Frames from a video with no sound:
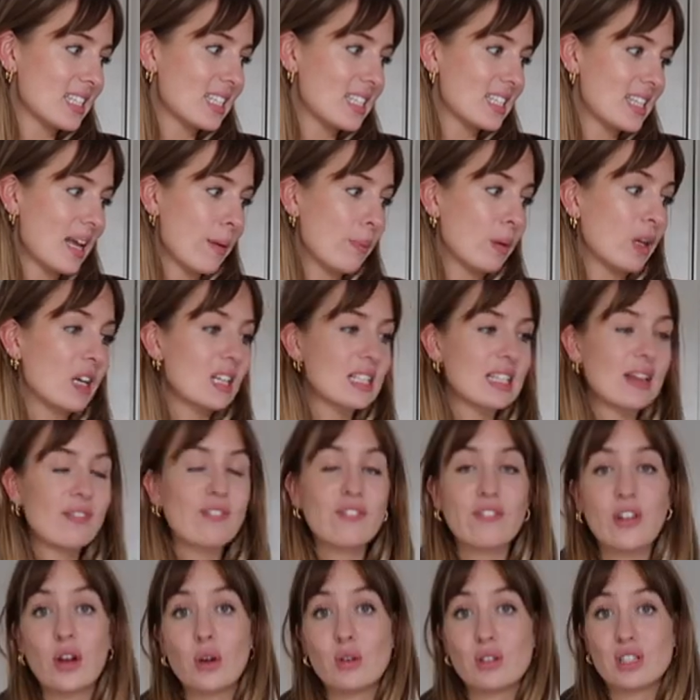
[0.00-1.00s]
as I said, because
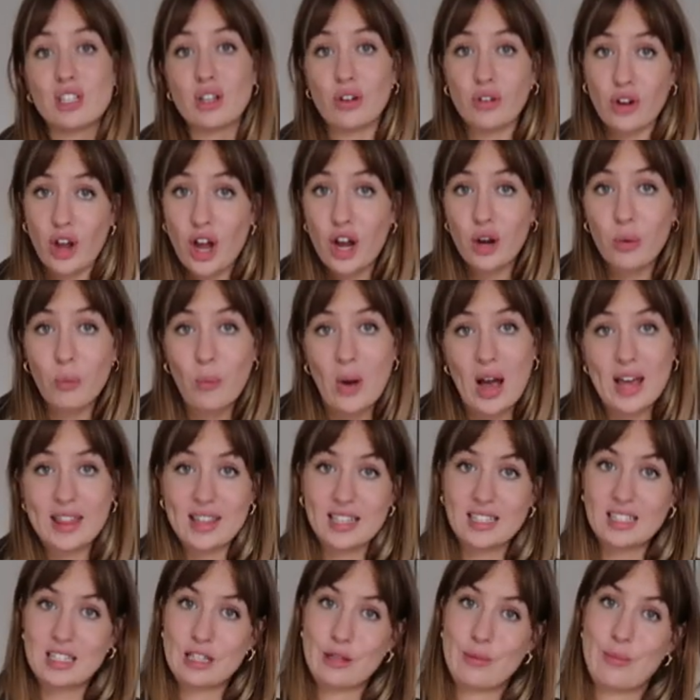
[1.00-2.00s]
I'm focusing on homeware
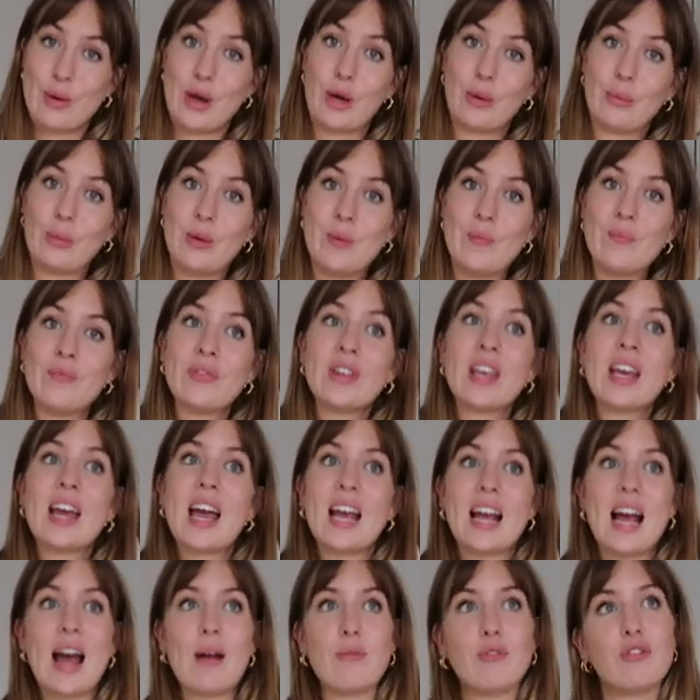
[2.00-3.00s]
things at the moment,
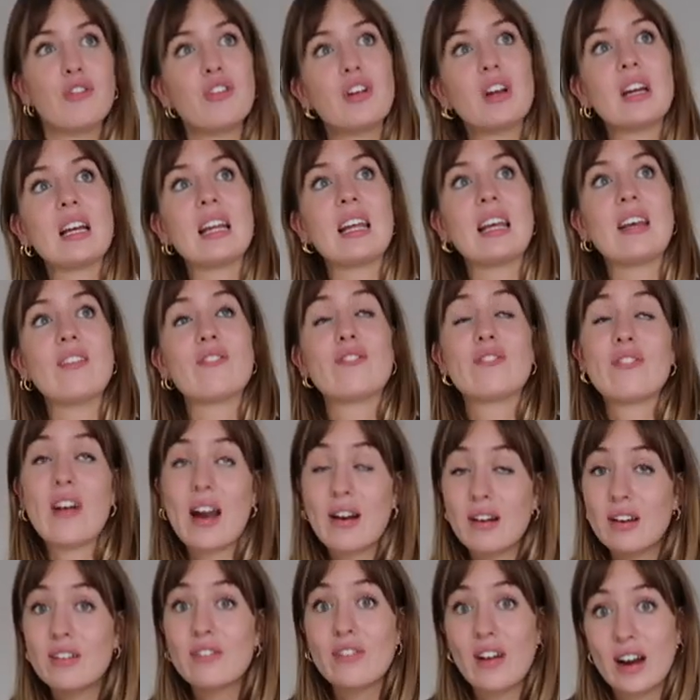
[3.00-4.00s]
I'm really
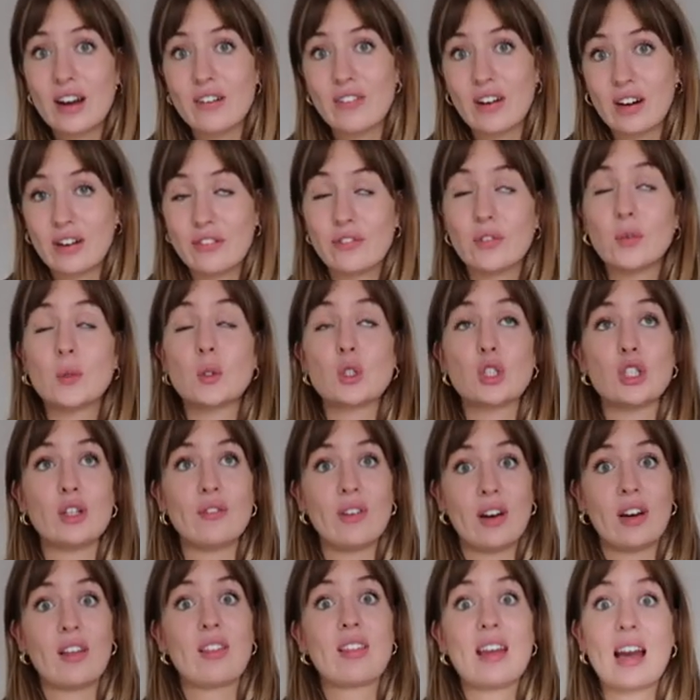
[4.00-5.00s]
very, very, very fortunate,
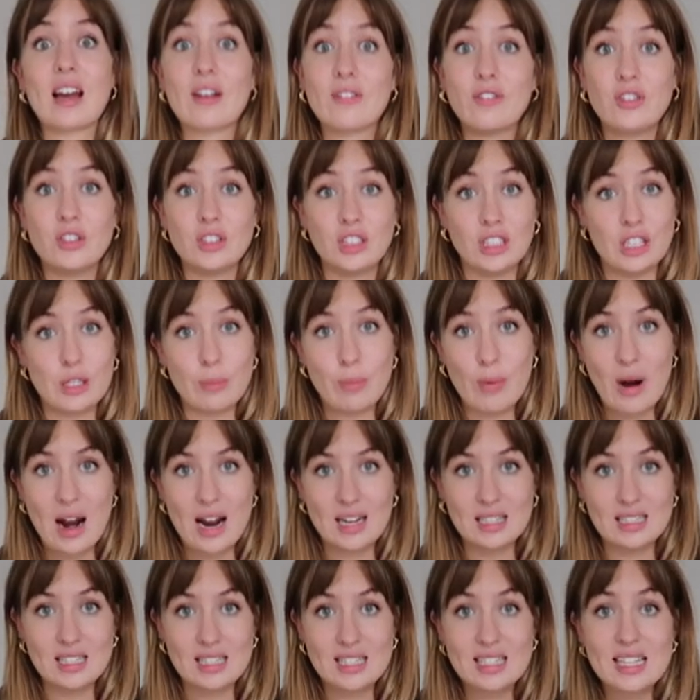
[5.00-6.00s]
very thankful to the
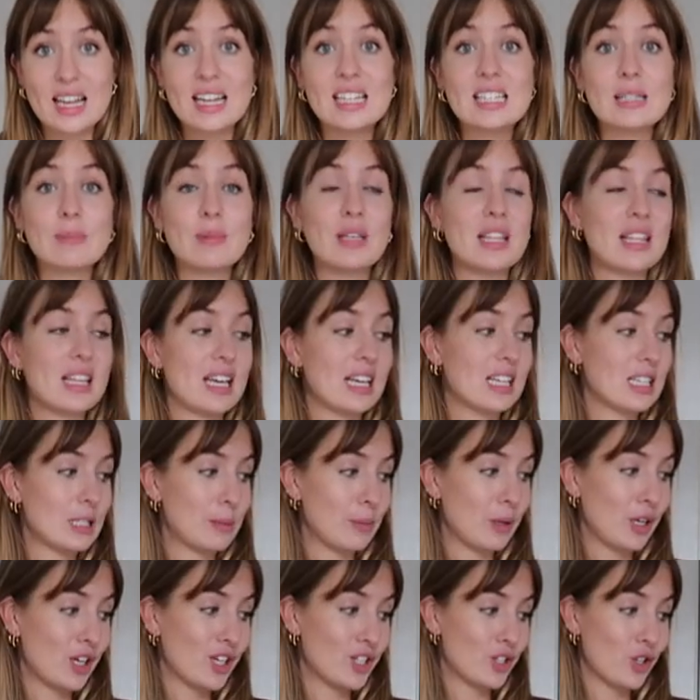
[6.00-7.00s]
brand sending me things,
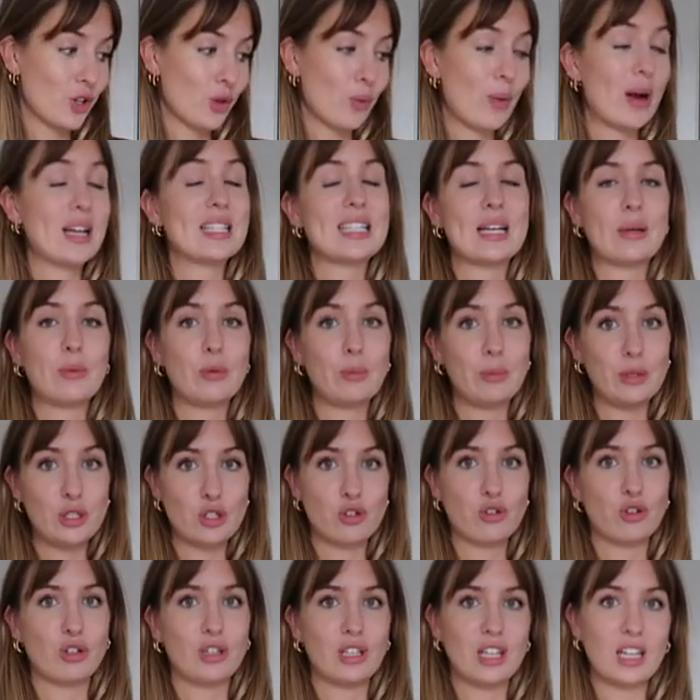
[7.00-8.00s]
because otherwise I would be
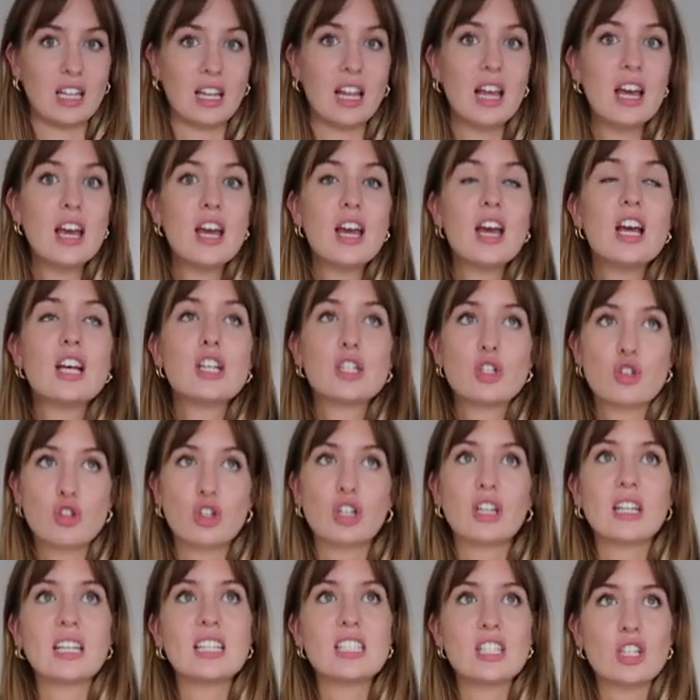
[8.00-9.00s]

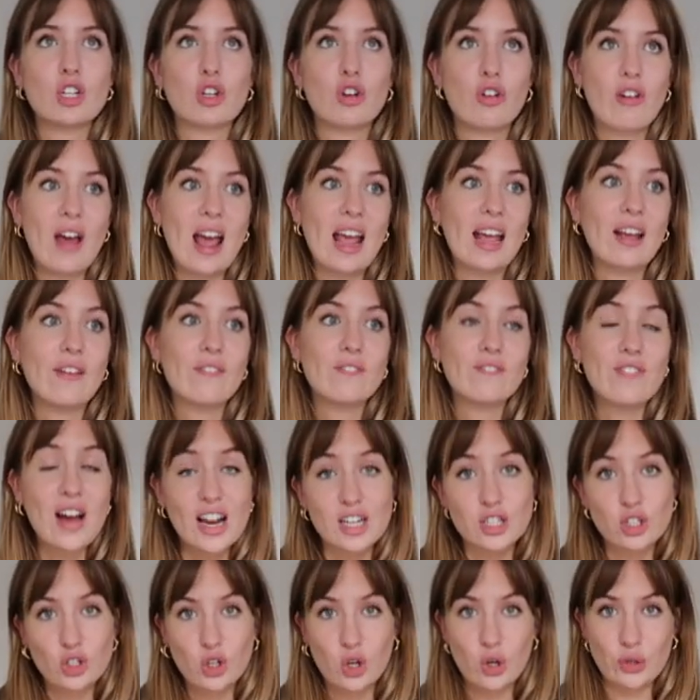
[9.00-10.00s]
struggling to create
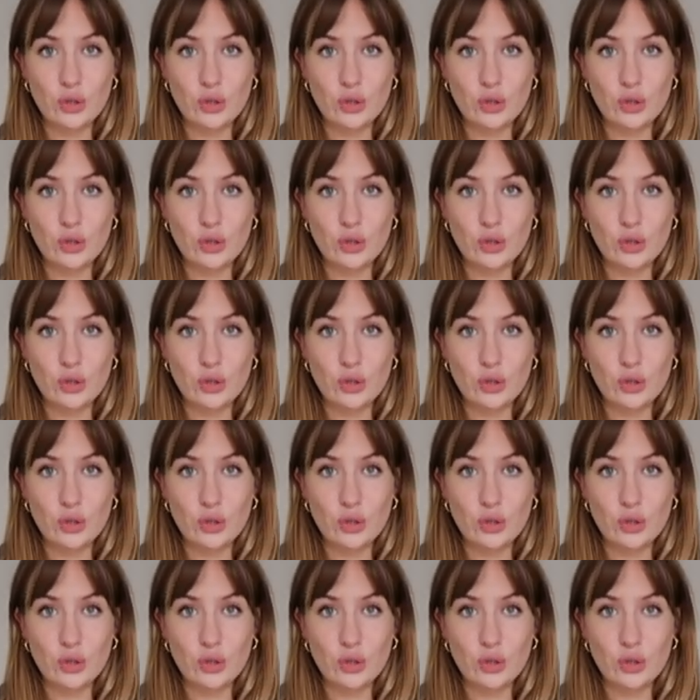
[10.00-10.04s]
fashion